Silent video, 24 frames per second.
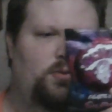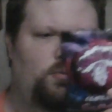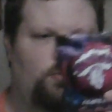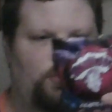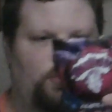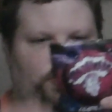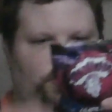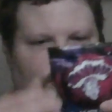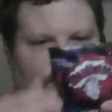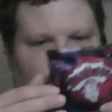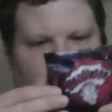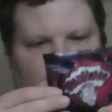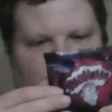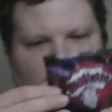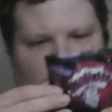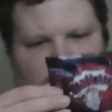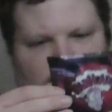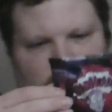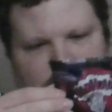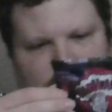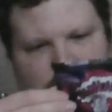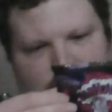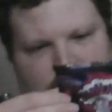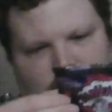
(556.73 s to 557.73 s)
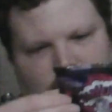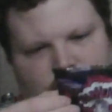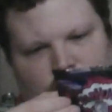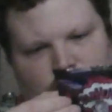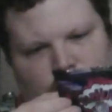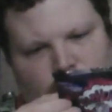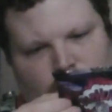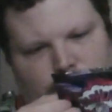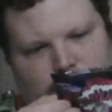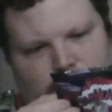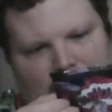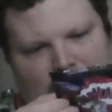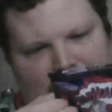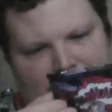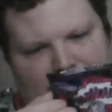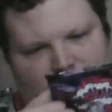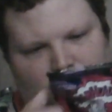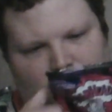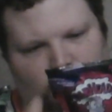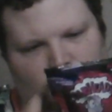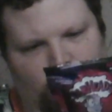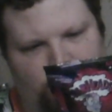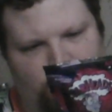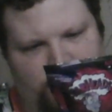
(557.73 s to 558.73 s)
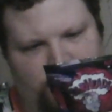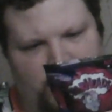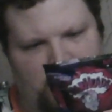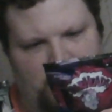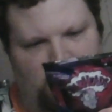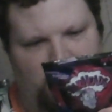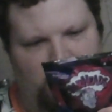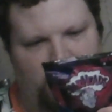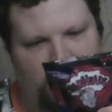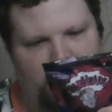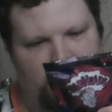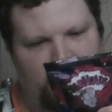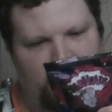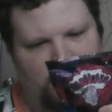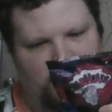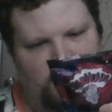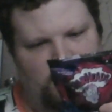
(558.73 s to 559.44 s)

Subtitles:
Will you fall into black hole cherry,